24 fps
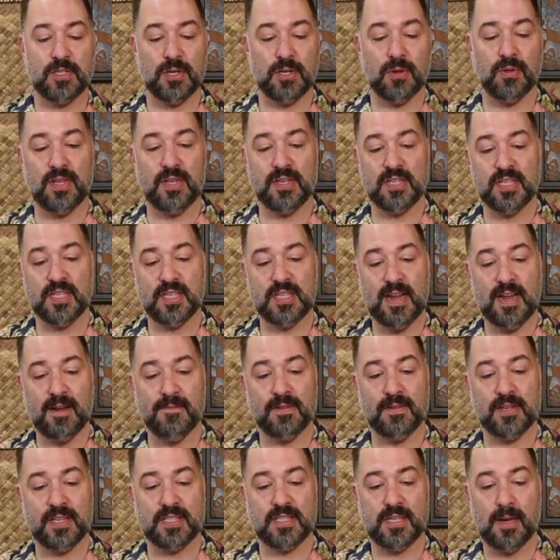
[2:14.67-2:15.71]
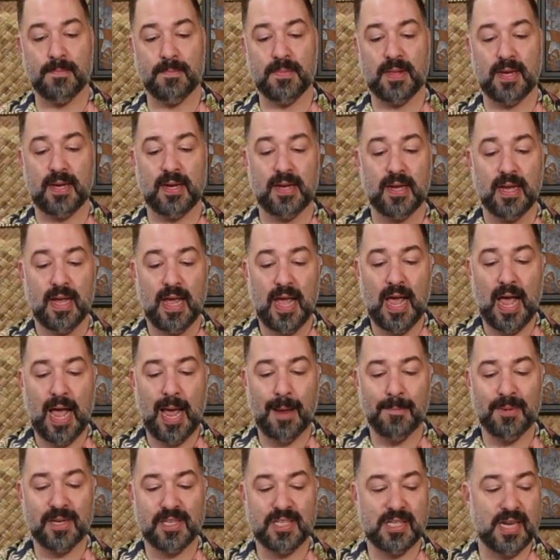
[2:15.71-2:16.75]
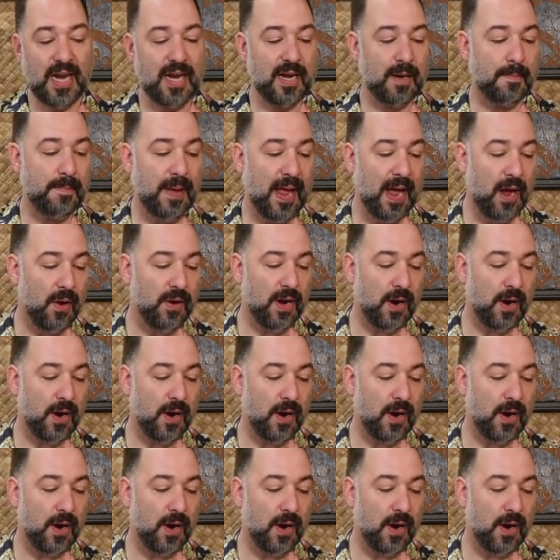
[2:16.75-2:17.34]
So this is definitely something I'm excited about.